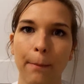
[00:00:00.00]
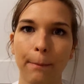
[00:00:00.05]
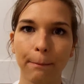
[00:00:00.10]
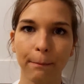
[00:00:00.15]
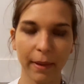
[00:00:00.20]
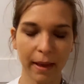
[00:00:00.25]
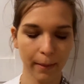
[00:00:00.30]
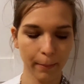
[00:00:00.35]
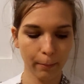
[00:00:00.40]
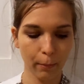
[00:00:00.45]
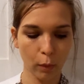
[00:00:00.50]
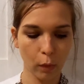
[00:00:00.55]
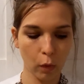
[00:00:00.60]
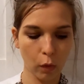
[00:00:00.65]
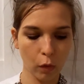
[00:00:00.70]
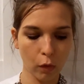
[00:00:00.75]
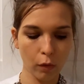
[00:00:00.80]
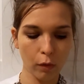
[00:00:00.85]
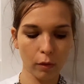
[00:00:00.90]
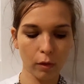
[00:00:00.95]
bit
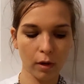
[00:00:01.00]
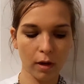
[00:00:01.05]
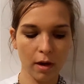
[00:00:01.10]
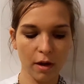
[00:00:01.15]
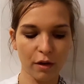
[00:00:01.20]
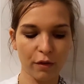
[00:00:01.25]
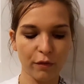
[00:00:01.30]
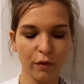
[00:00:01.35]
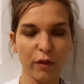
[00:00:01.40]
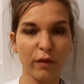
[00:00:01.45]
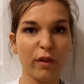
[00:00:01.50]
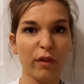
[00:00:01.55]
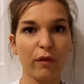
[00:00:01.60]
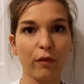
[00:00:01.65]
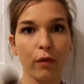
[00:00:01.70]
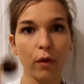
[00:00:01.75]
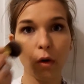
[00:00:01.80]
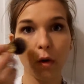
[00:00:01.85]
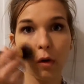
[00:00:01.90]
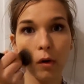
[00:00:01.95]
more kind of a
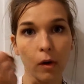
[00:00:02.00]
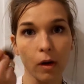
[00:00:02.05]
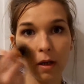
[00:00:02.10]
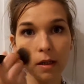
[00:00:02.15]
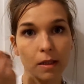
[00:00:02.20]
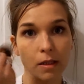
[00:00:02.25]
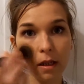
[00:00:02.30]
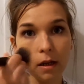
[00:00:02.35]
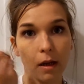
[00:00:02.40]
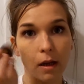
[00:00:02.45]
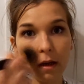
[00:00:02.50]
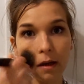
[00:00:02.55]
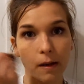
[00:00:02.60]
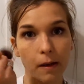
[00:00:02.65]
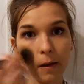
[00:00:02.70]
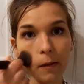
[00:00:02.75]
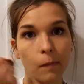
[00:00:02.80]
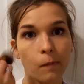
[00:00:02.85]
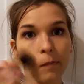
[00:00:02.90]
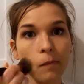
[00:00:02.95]
flawless
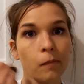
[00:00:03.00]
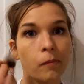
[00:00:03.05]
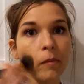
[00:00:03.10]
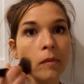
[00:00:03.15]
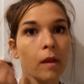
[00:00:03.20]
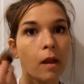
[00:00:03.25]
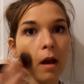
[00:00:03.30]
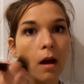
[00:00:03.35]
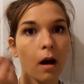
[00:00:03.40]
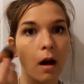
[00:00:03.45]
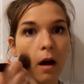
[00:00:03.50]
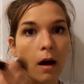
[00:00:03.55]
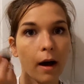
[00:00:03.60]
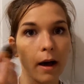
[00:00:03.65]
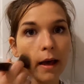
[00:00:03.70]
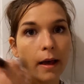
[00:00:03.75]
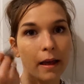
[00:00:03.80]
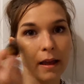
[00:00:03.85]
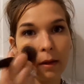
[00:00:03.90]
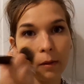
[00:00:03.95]
look,
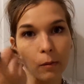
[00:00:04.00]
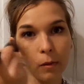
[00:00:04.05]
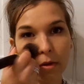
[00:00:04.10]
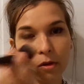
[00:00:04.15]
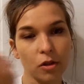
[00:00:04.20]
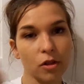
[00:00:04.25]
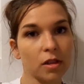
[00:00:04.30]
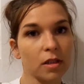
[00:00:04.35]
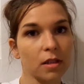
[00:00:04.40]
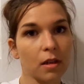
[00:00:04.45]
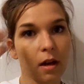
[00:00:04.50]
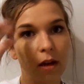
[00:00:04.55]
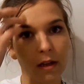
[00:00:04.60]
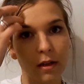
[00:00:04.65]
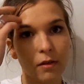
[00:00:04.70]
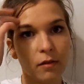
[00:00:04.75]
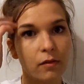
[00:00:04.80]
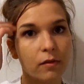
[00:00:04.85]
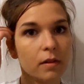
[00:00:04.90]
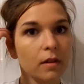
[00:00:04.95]
I would just kind
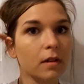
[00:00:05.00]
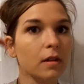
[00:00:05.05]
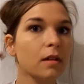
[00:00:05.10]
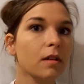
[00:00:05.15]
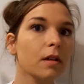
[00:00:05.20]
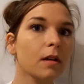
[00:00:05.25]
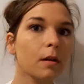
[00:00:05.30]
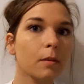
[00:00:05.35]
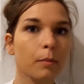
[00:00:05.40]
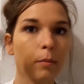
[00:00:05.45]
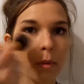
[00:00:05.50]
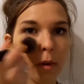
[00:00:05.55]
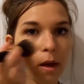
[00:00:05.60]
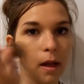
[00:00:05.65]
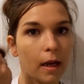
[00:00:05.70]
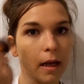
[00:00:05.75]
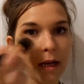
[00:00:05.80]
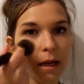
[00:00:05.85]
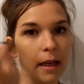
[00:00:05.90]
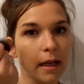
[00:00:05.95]
of put a
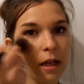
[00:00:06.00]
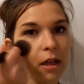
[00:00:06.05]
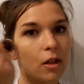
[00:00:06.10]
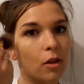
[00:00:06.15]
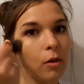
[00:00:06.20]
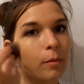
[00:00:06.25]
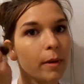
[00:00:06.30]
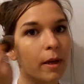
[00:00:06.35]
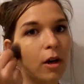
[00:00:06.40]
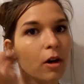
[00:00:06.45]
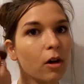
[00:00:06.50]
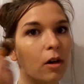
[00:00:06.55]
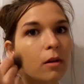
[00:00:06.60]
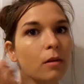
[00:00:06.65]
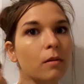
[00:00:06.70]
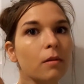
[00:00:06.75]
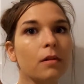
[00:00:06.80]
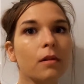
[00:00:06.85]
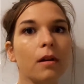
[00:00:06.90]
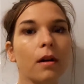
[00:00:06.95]
little bit
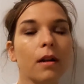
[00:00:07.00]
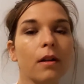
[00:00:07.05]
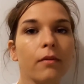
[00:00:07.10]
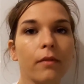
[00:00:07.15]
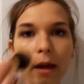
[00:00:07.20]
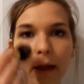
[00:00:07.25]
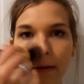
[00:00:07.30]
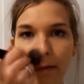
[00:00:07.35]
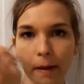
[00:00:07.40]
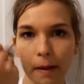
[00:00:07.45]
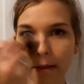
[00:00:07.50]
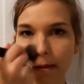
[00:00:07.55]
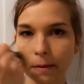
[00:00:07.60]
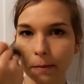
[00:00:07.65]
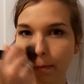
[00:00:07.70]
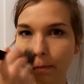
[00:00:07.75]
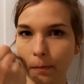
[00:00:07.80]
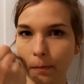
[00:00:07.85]
on kind of areas